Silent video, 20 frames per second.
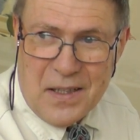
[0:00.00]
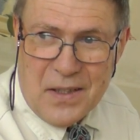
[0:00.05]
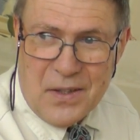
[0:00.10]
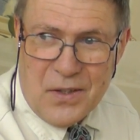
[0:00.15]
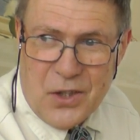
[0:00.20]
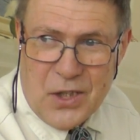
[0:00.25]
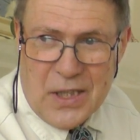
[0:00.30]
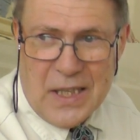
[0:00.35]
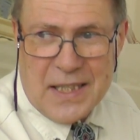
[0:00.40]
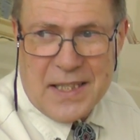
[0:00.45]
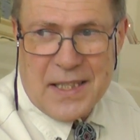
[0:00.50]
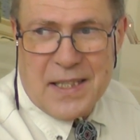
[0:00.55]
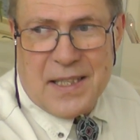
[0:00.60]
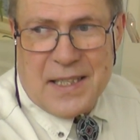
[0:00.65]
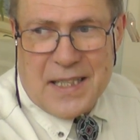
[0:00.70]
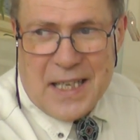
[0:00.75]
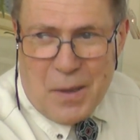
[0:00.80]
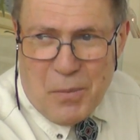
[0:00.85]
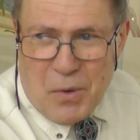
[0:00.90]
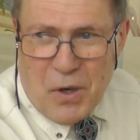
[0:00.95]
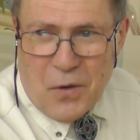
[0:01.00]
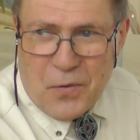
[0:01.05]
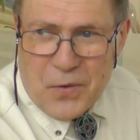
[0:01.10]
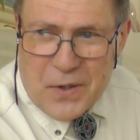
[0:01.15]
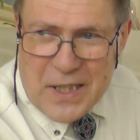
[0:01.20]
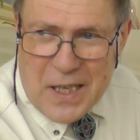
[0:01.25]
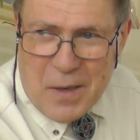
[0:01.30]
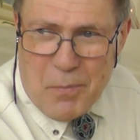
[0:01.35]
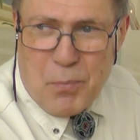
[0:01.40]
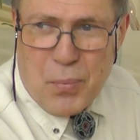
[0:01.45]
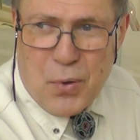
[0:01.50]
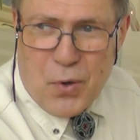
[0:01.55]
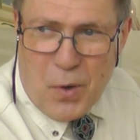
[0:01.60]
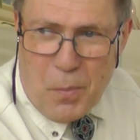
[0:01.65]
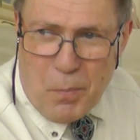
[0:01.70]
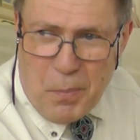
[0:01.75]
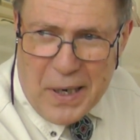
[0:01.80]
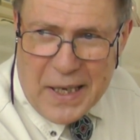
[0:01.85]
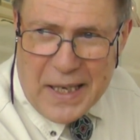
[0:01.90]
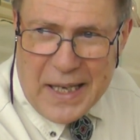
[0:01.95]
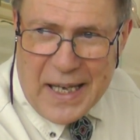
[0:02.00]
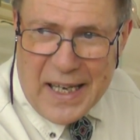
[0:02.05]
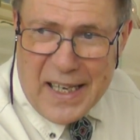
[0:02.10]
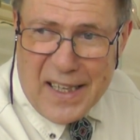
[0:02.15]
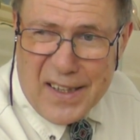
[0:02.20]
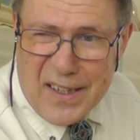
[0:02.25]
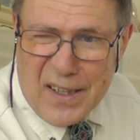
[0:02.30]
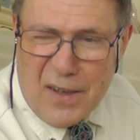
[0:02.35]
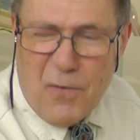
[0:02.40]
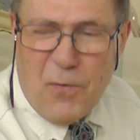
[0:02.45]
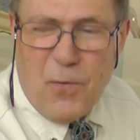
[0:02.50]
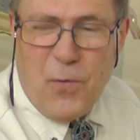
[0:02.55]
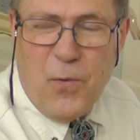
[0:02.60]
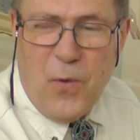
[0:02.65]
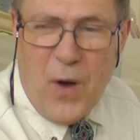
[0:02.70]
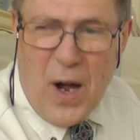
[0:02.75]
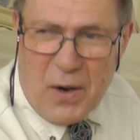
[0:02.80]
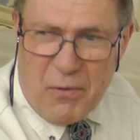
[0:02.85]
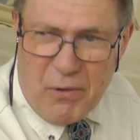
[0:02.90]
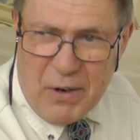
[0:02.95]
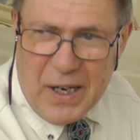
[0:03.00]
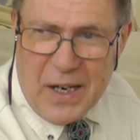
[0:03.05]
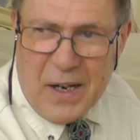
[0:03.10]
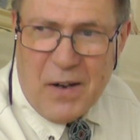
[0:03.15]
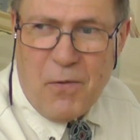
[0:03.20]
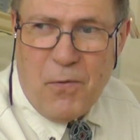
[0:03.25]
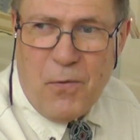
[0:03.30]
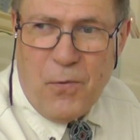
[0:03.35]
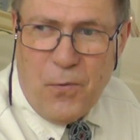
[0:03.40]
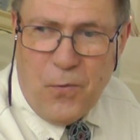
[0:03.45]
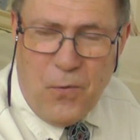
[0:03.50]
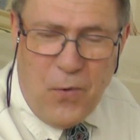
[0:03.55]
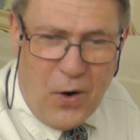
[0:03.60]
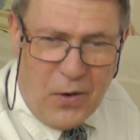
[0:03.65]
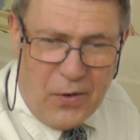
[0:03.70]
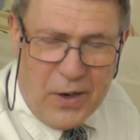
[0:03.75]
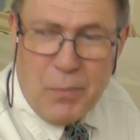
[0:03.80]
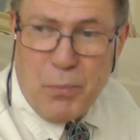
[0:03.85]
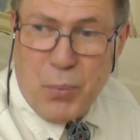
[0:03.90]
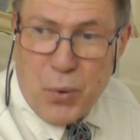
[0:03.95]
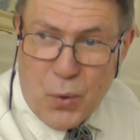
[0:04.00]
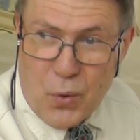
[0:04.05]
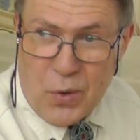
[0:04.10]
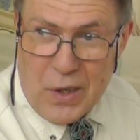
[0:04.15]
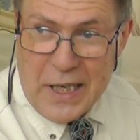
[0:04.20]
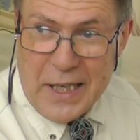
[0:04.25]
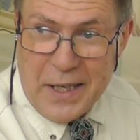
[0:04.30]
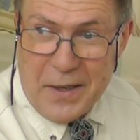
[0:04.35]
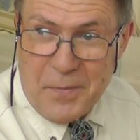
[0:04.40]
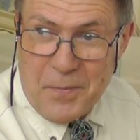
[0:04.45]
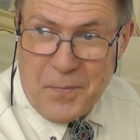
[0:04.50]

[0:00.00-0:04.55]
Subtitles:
Just some of them propagate very, very poorly.